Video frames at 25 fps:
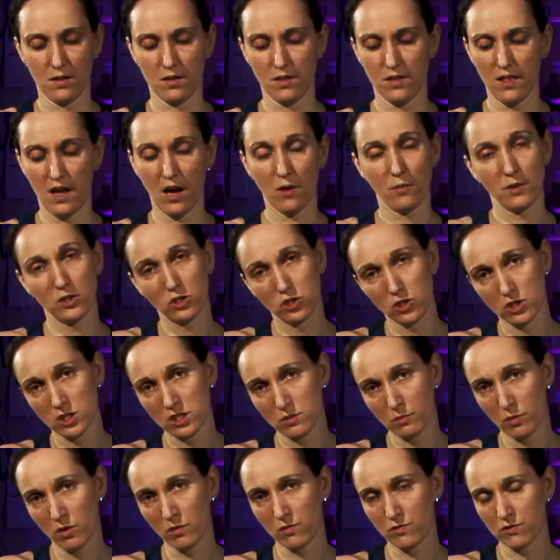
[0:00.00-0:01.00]
that'll be too
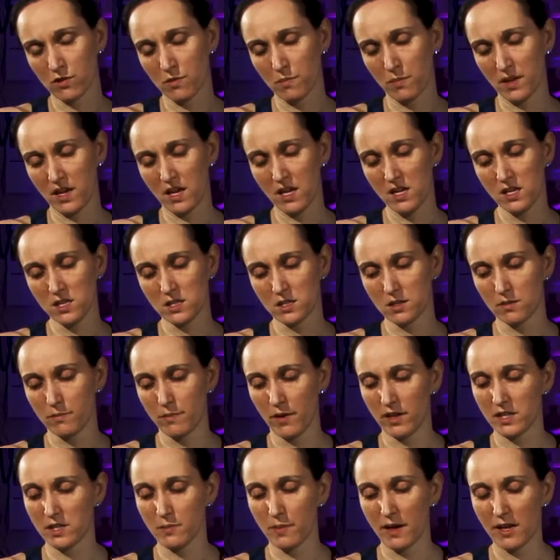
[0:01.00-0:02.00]
small for a base,
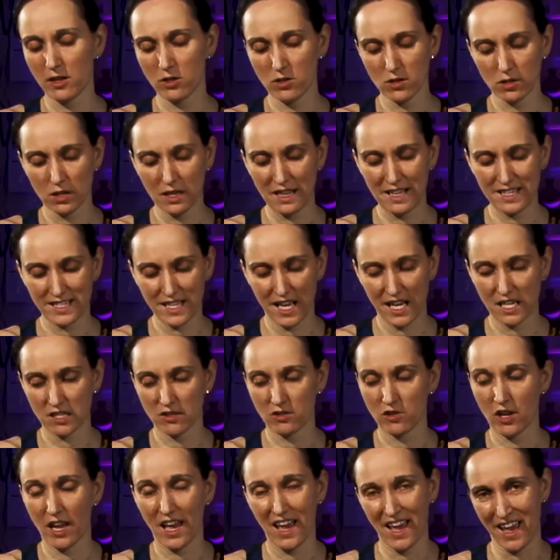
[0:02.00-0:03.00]
but it depends on the
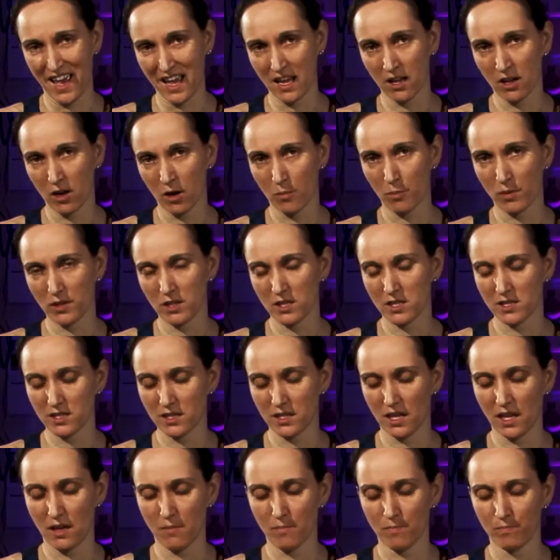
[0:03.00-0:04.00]
size of your egg cup and your
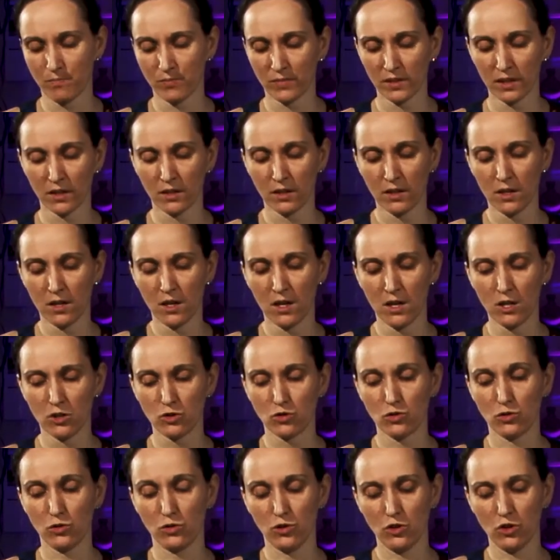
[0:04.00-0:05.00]
stem.
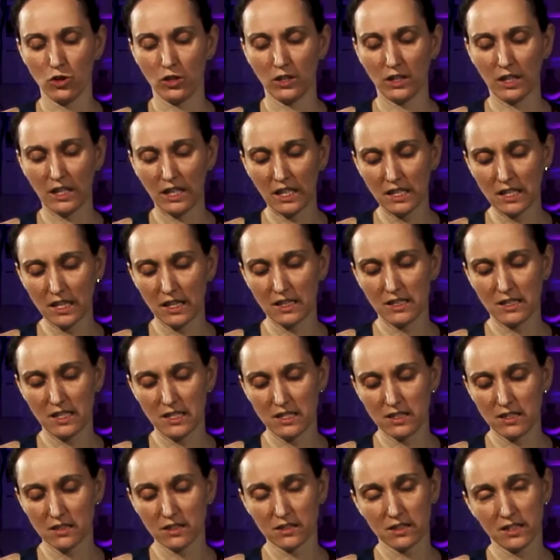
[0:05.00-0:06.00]
So you need a
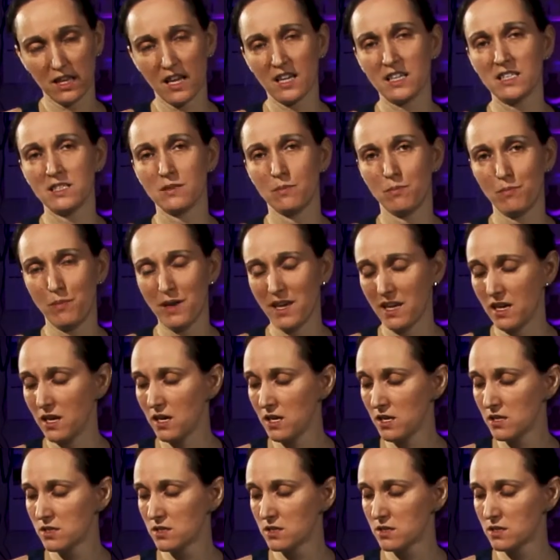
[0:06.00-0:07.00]
decent sized
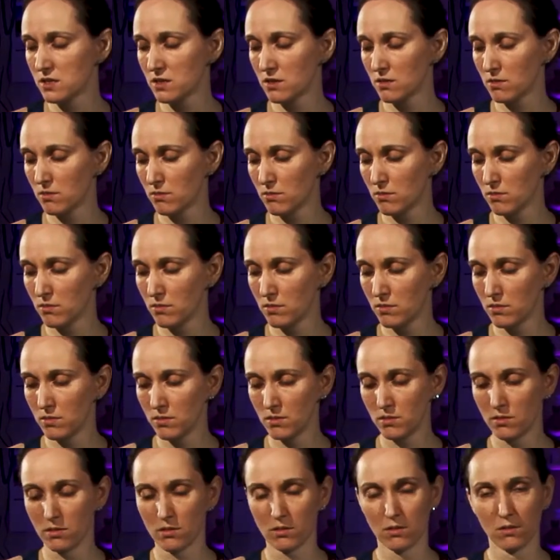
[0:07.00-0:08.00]
base
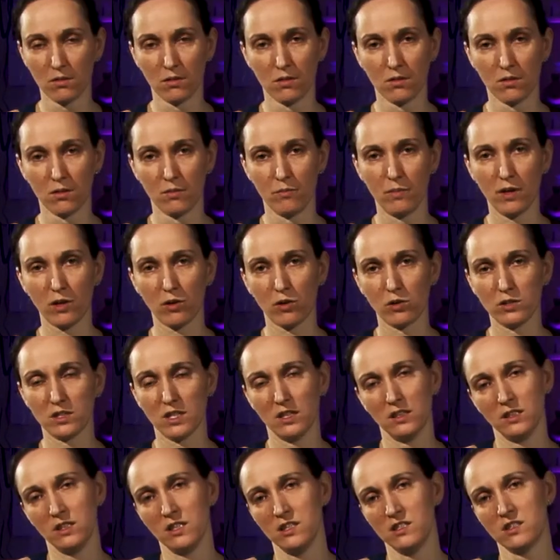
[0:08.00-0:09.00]
because
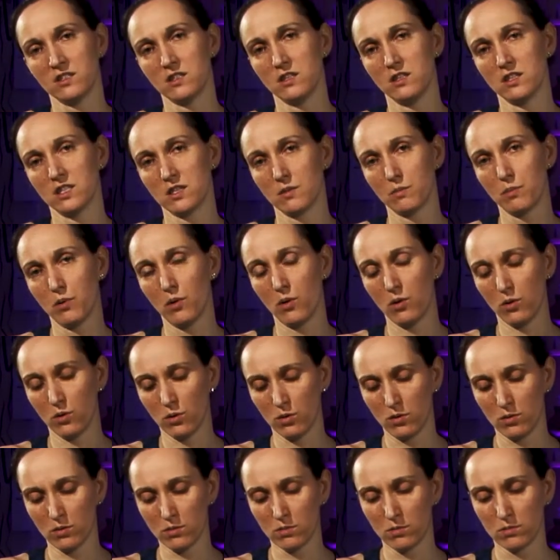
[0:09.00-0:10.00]
it needs to
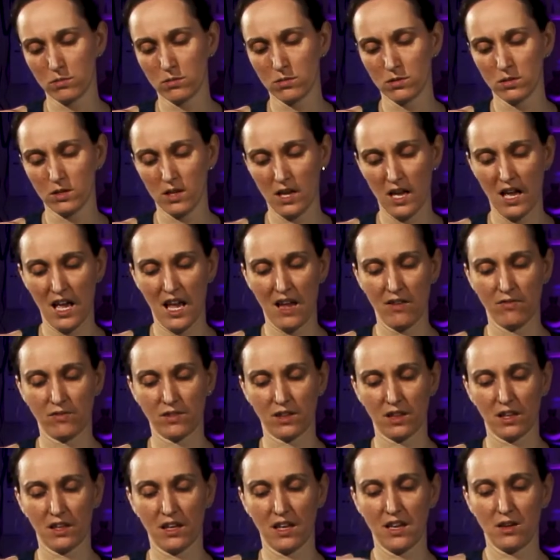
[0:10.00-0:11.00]
support
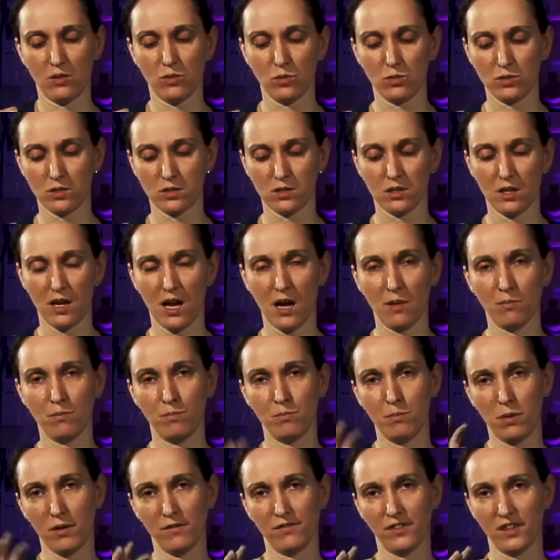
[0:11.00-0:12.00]
everything else
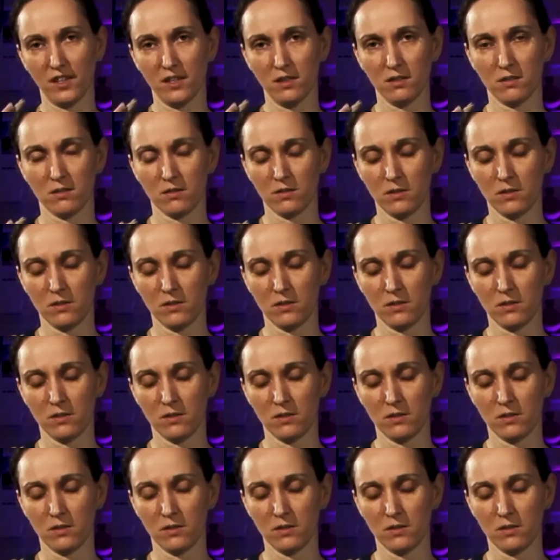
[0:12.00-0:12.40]
above it.